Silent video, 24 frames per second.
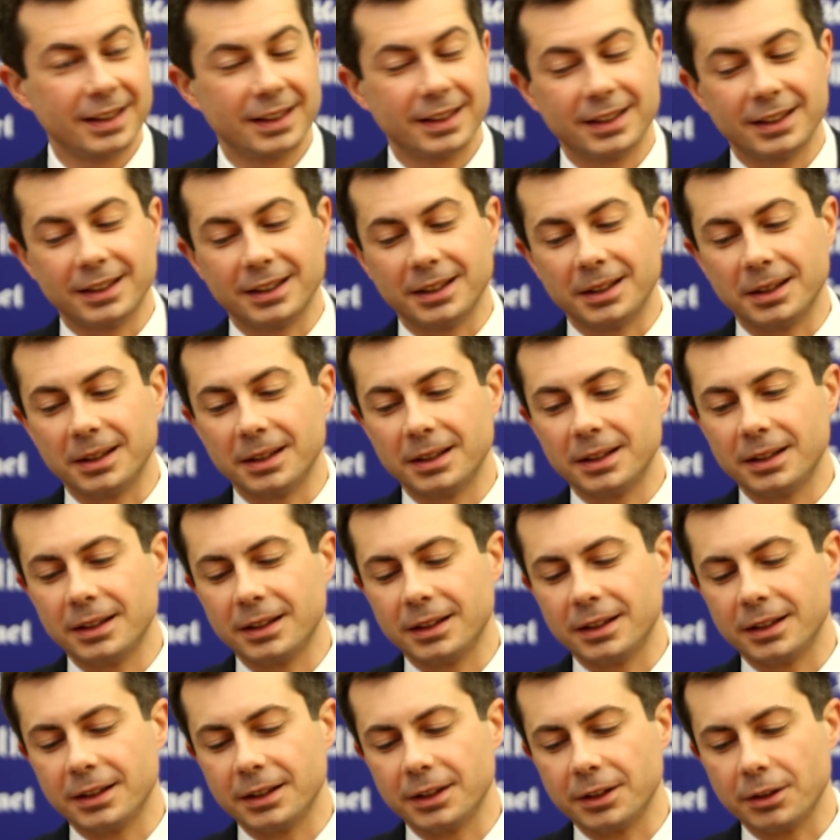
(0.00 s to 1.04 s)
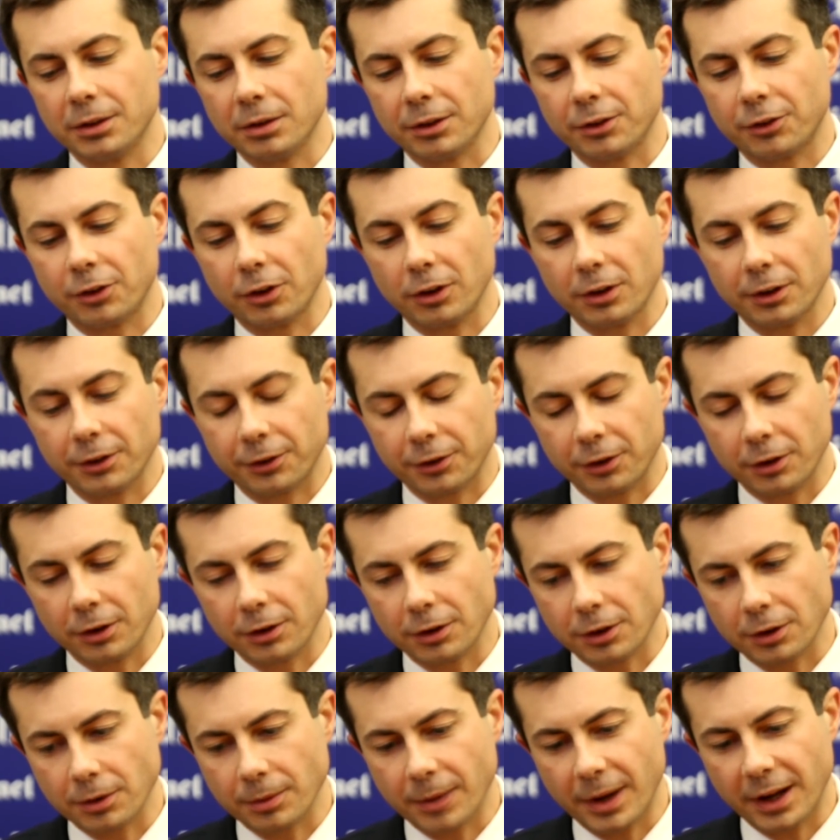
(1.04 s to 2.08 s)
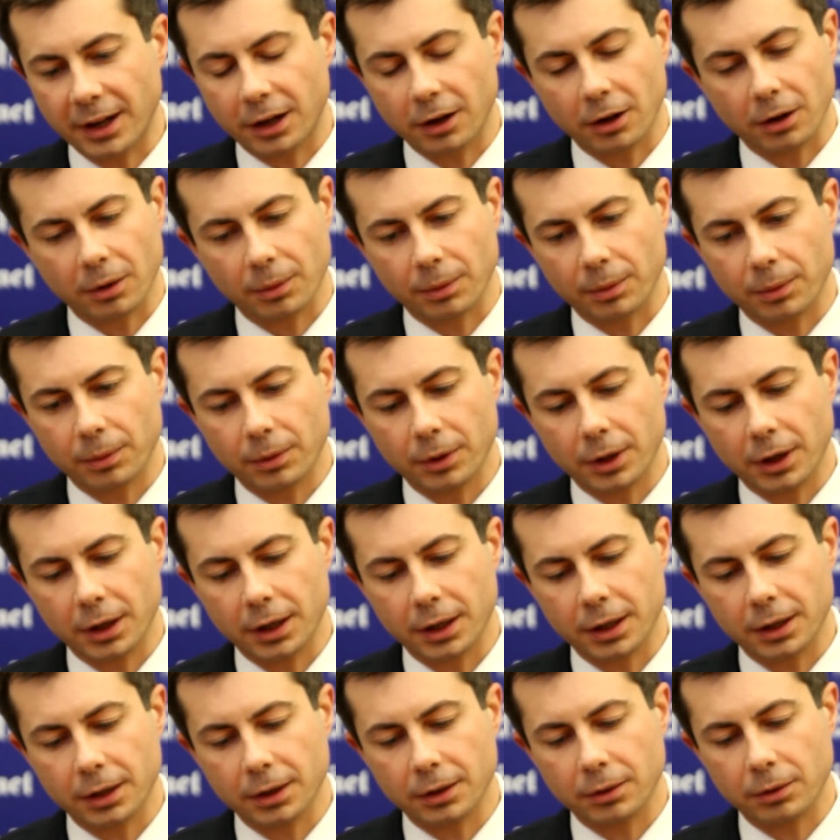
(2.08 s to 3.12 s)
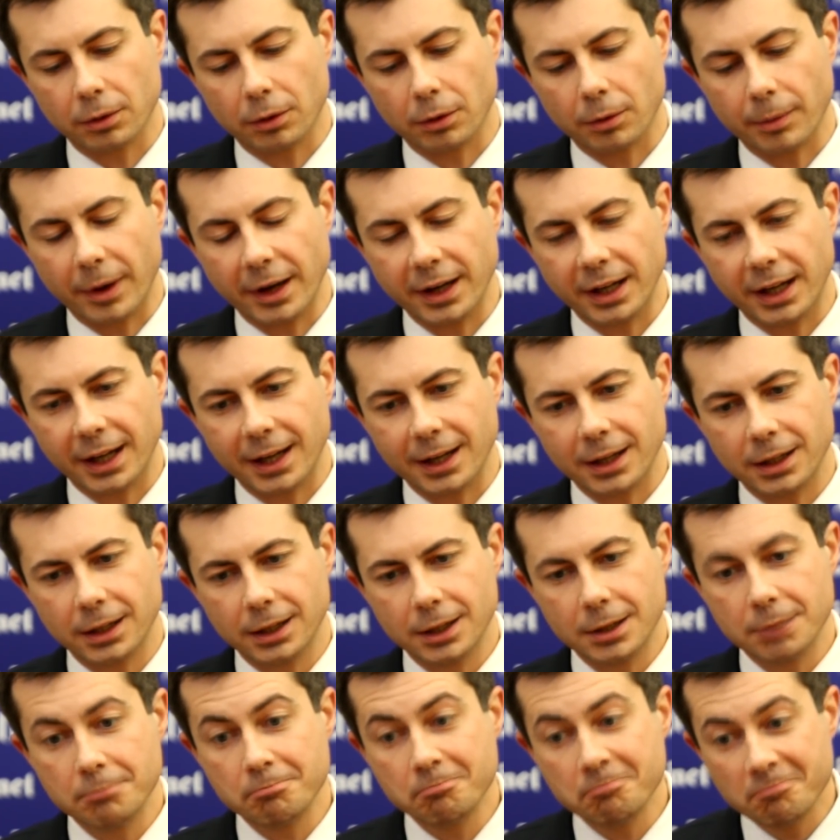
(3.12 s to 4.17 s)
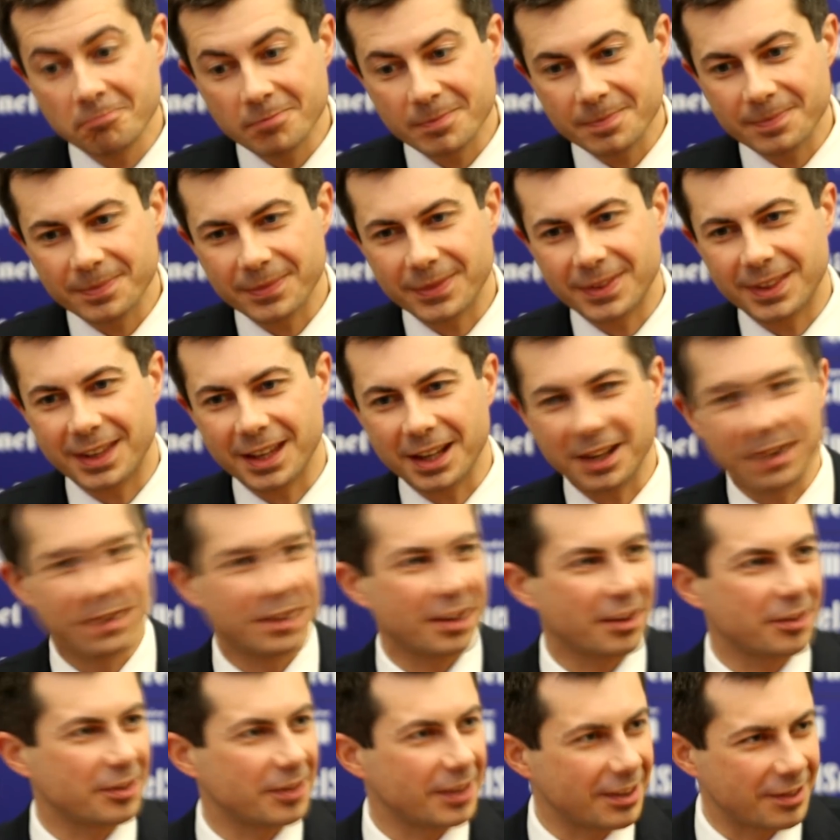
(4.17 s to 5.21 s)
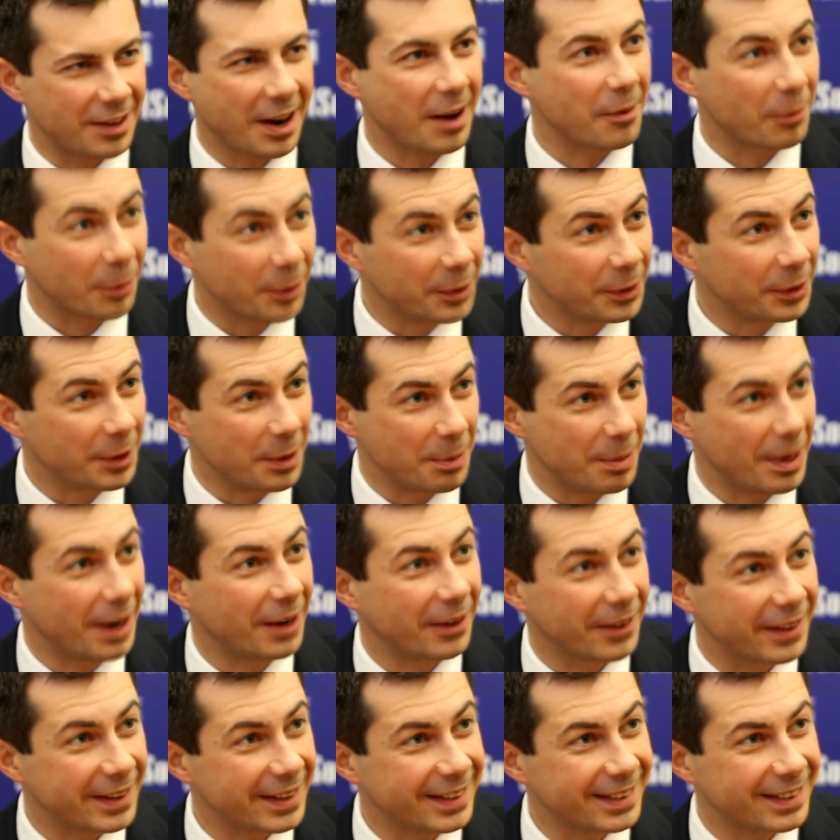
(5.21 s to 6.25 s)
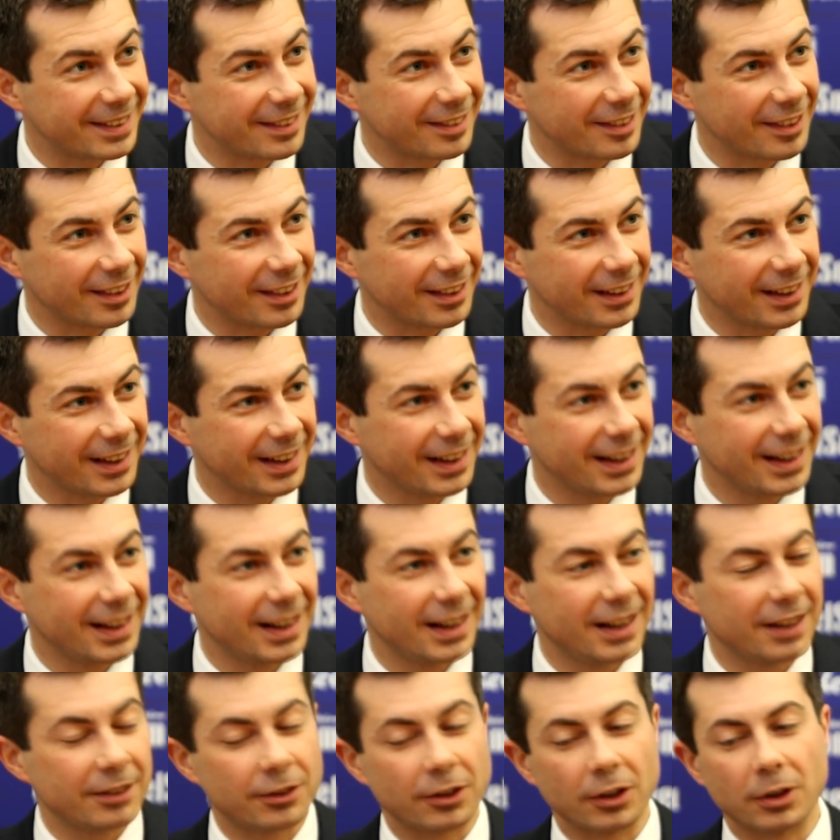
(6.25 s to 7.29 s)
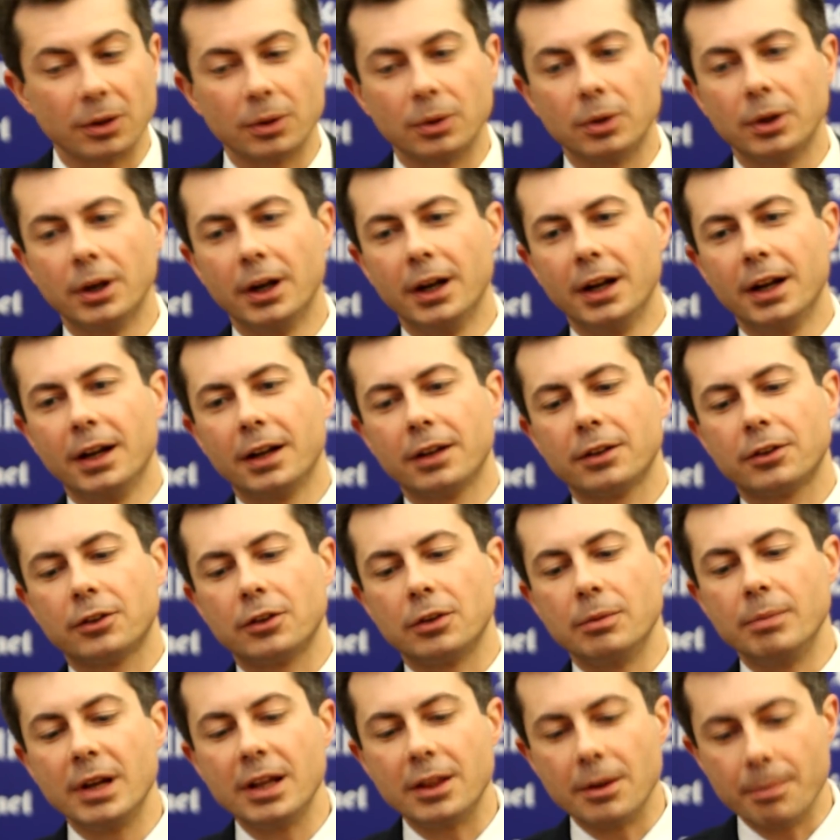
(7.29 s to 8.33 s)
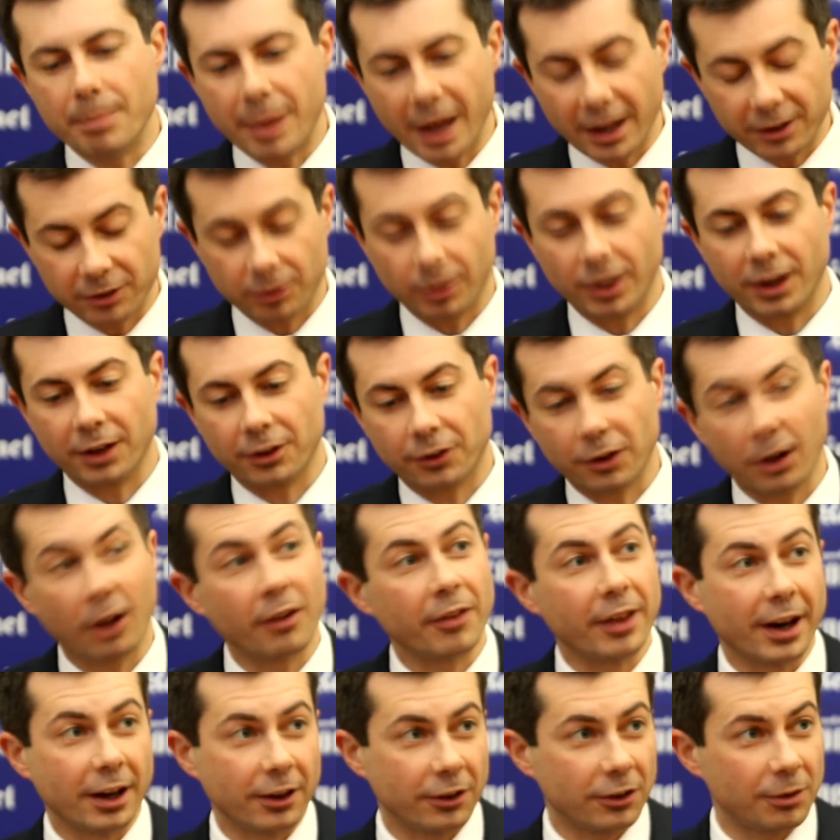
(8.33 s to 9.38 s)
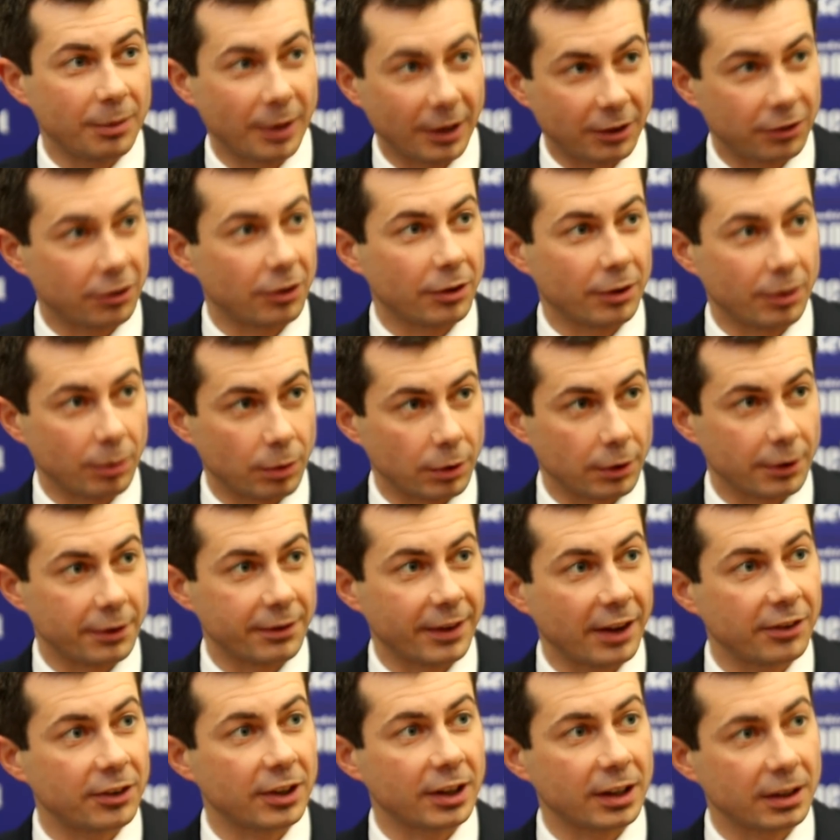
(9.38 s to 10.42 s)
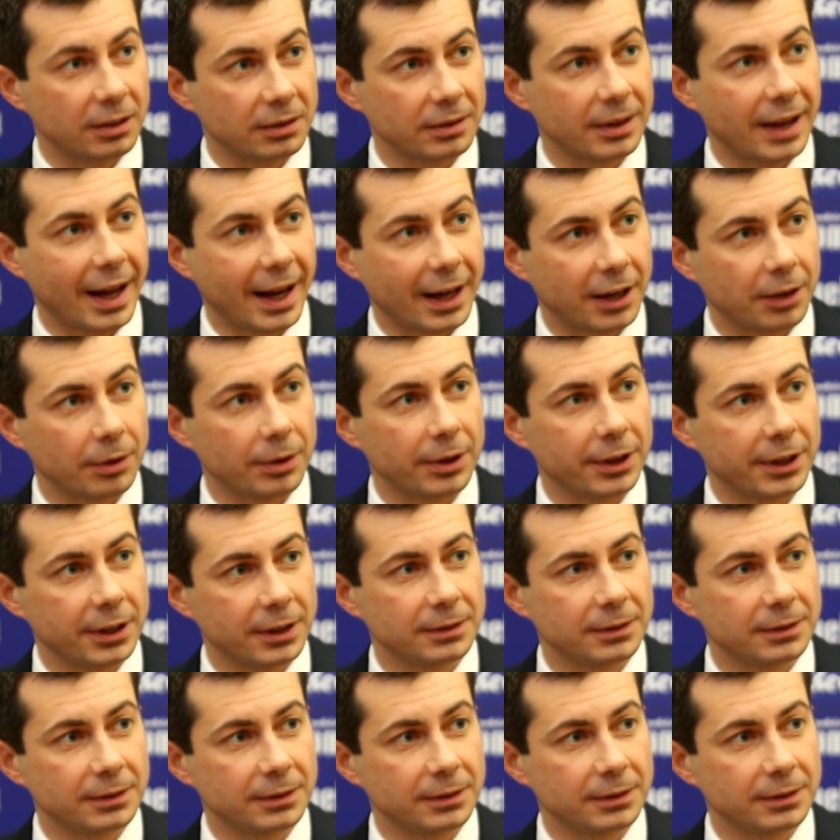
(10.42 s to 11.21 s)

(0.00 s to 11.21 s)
your insurance, your Medicare or Medicaid, then it's not really parity, is it? So to me, the best way to solve that is to make sure that we're investing accurately.